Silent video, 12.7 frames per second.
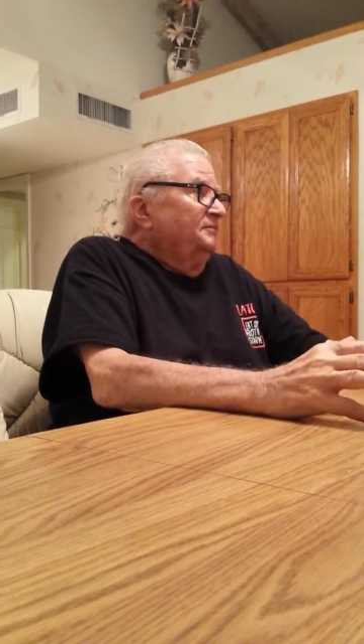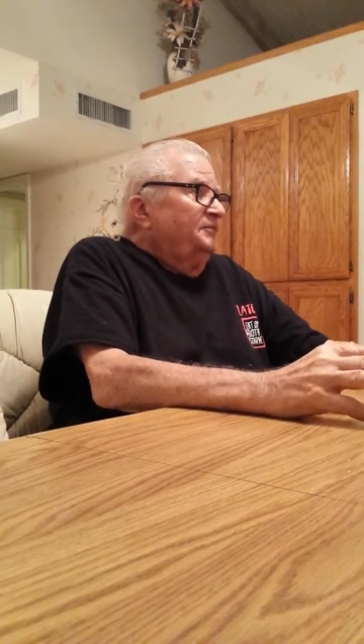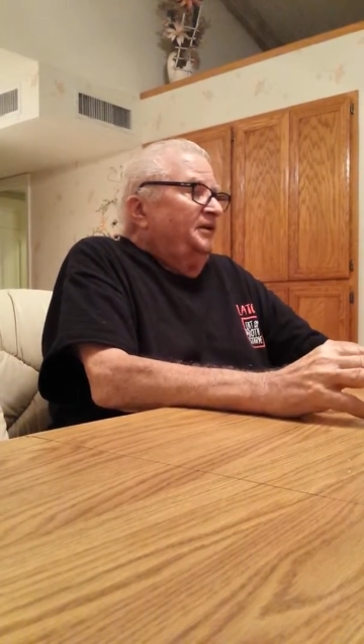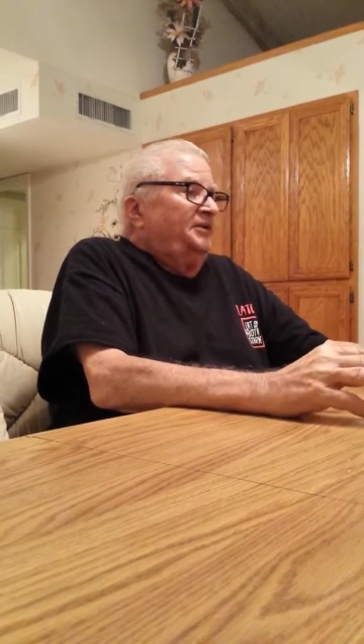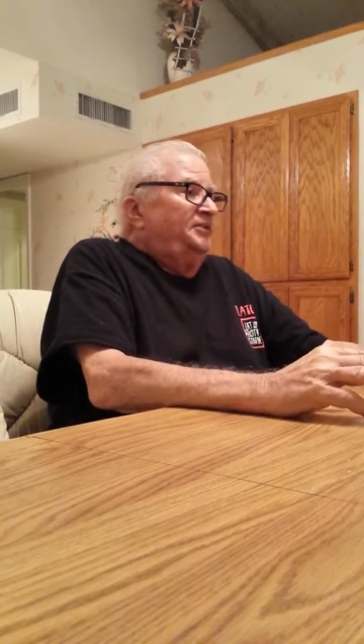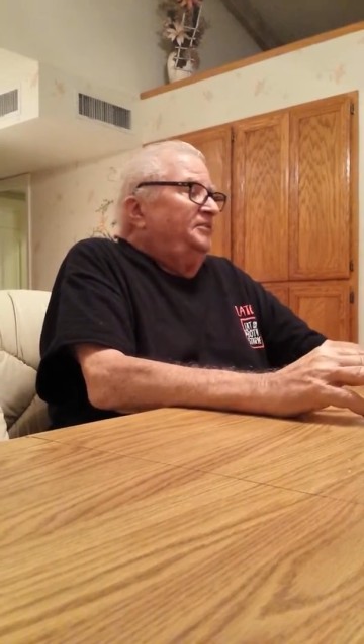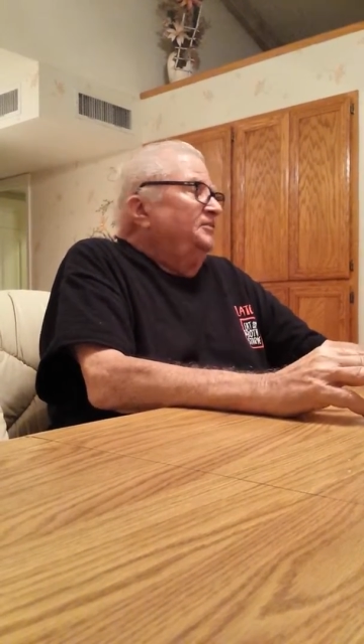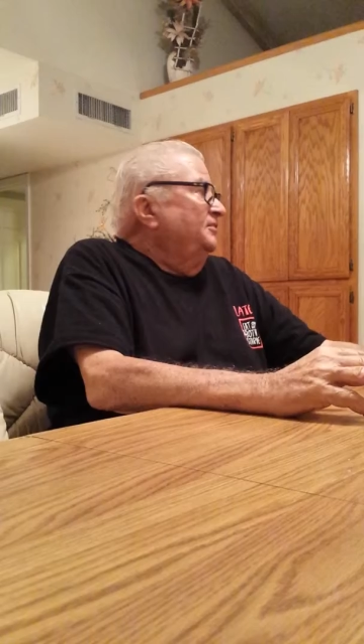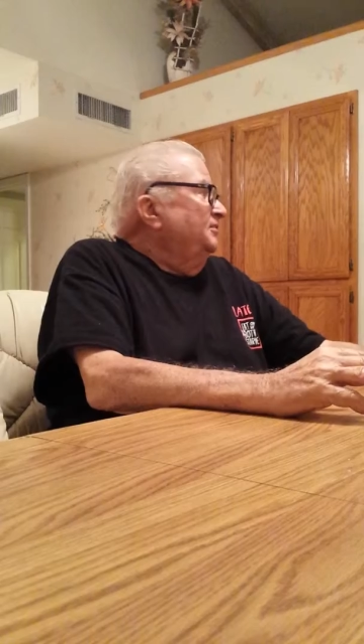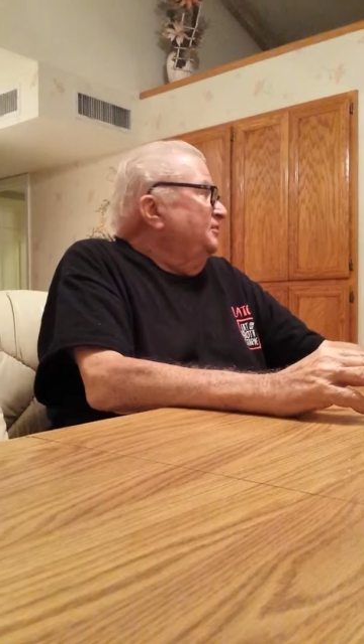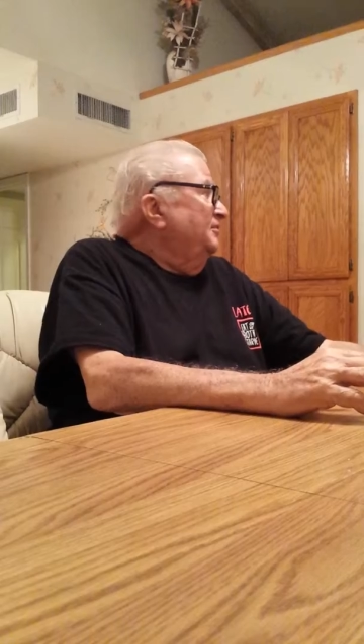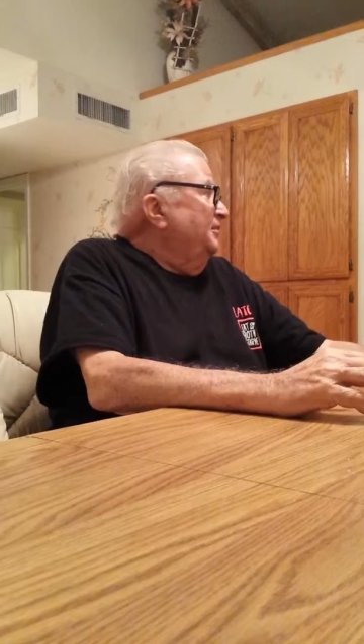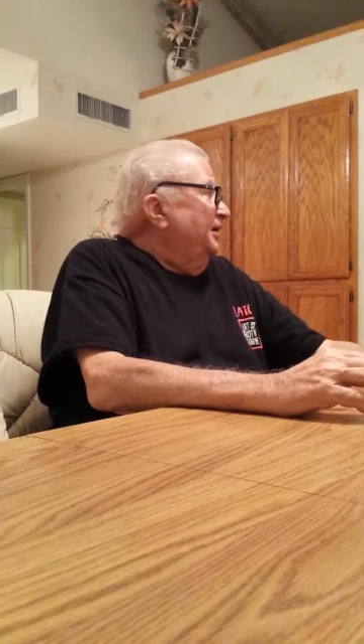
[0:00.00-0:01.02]
They just
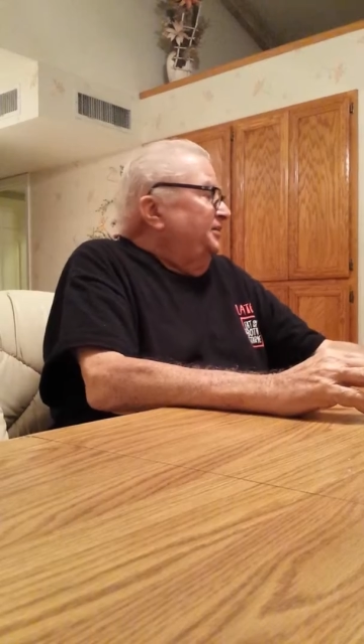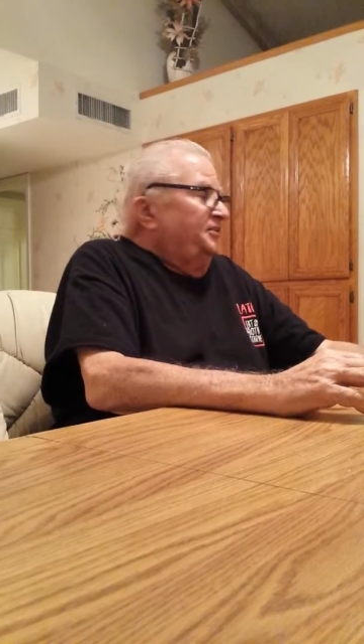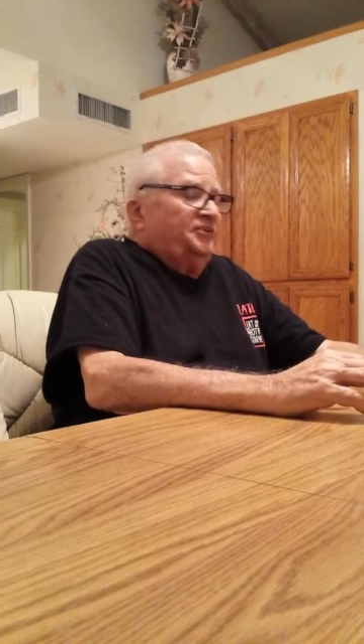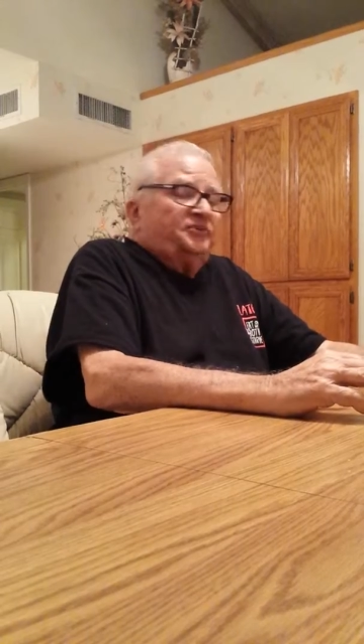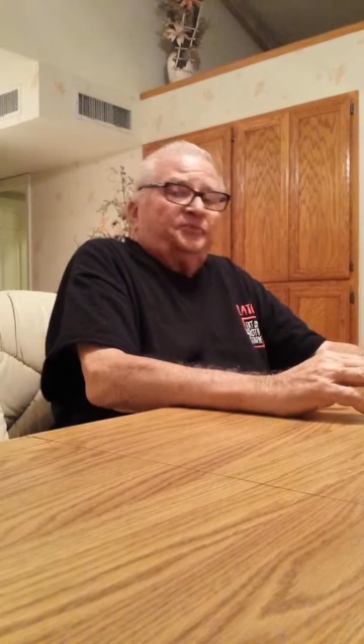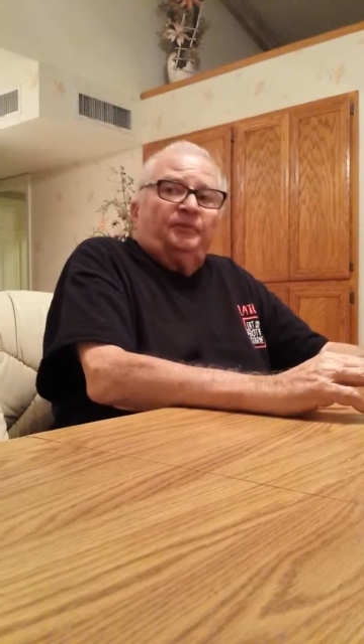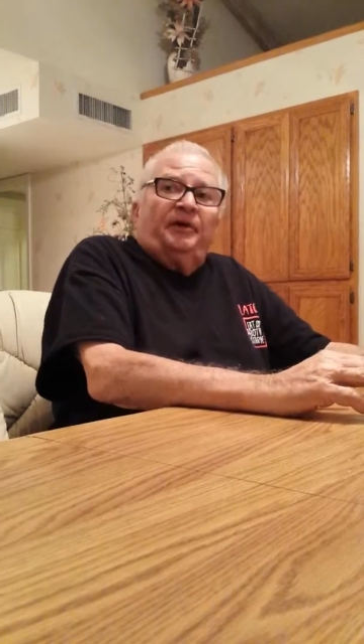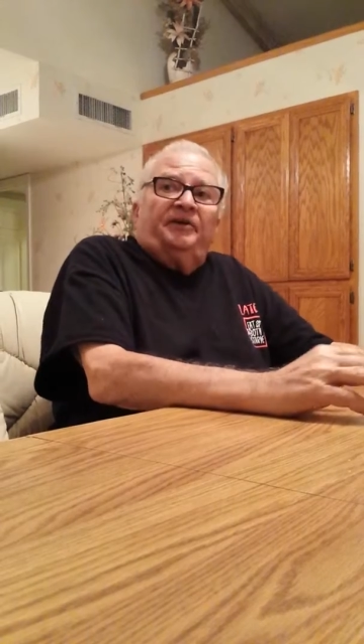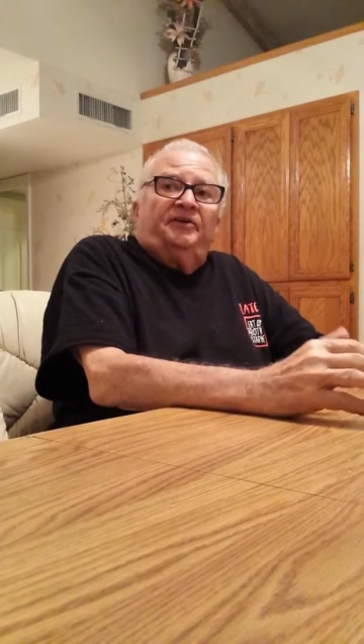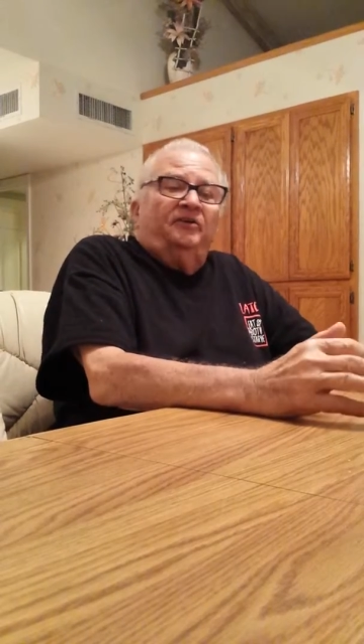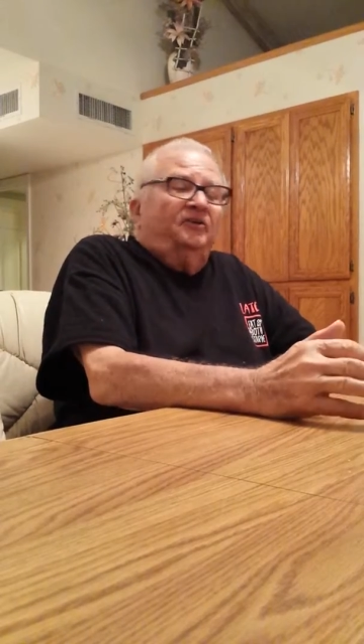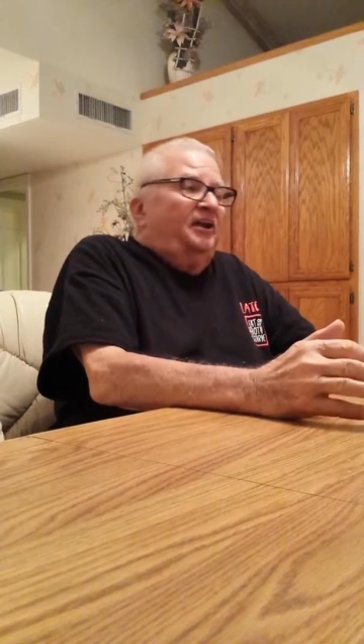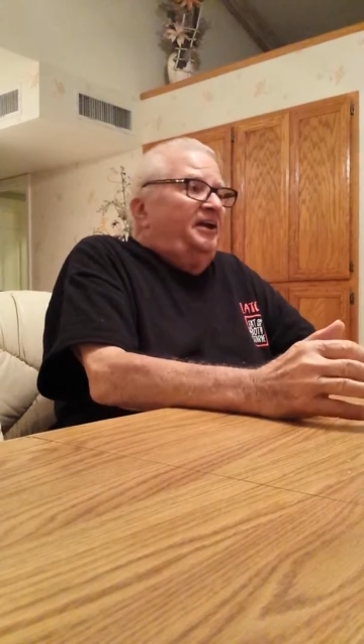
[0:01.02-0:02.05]
spread
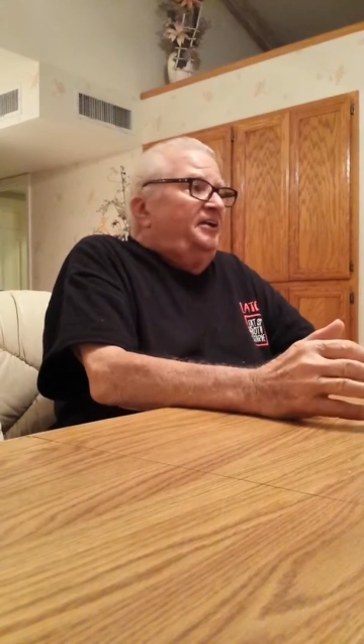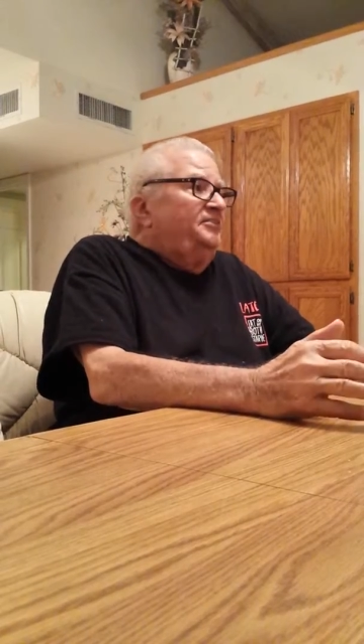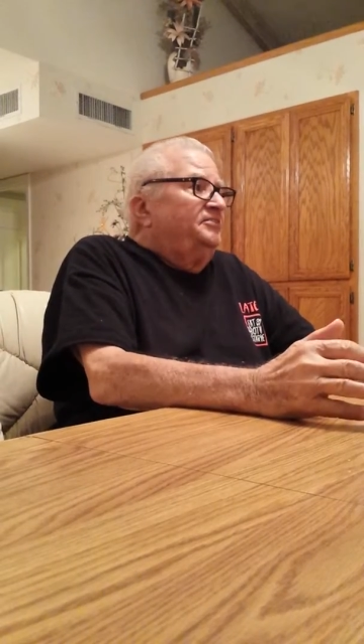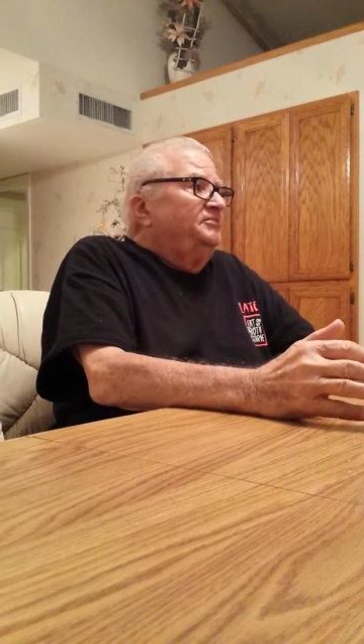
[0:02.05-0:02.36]
their legs